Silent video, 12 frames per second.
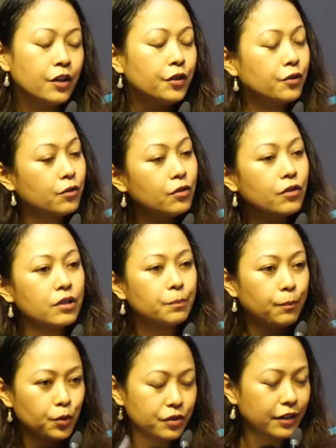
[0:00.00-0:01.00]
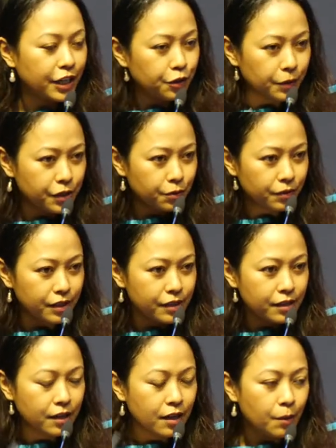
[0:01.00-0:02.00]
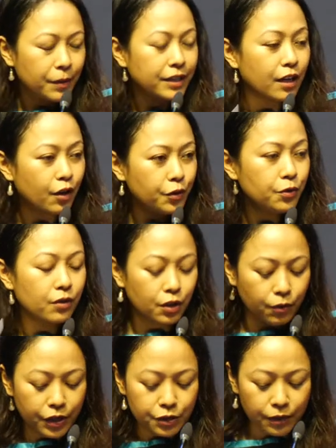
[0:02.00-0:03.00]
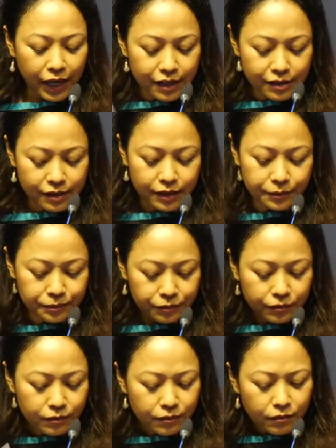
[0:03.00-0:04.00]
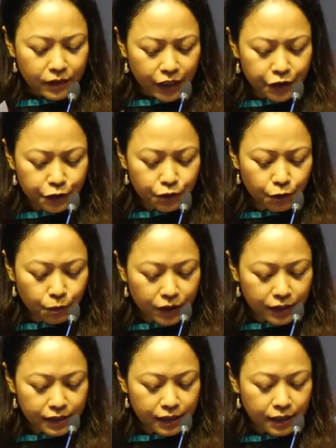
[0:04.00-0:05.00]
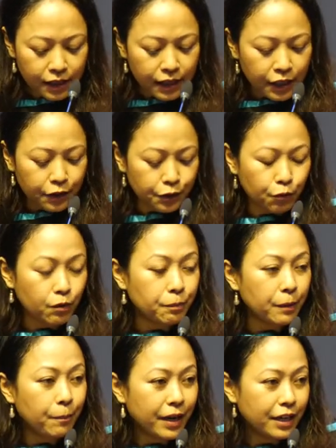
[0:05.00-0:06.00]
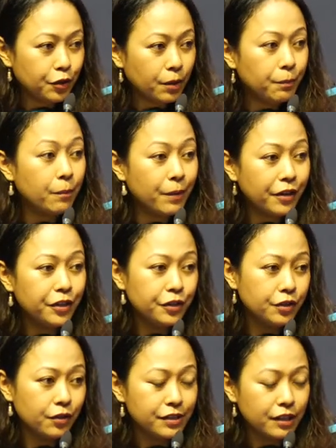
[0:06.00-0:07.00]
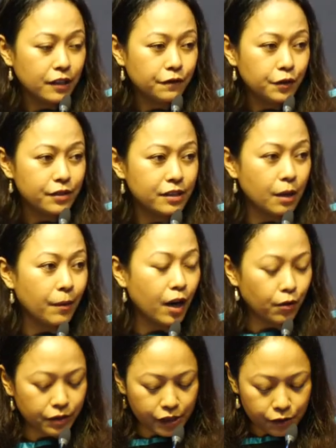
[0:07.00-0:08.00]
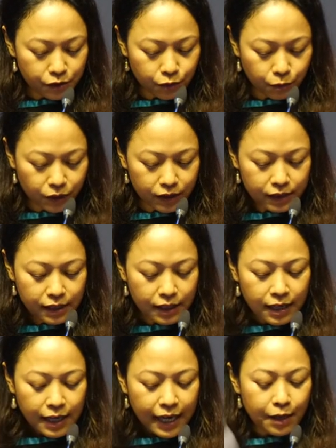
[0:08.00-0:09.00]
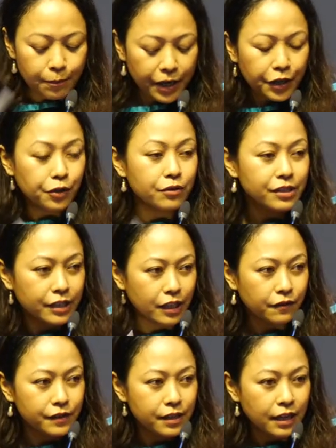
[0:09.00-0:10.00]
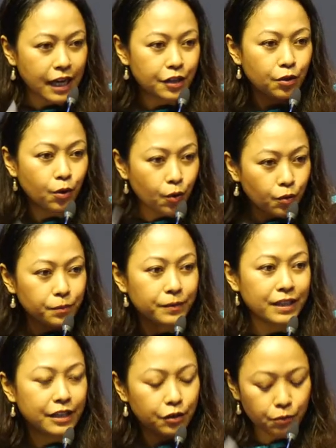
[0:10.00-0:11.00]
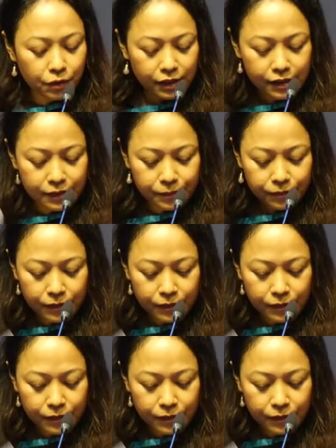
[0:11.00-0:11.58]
You're no longer postgraduate students, but now you are going to enter into a world. You will prepare, you're preparing yourself to step out into the world and make yourselves at home in the world.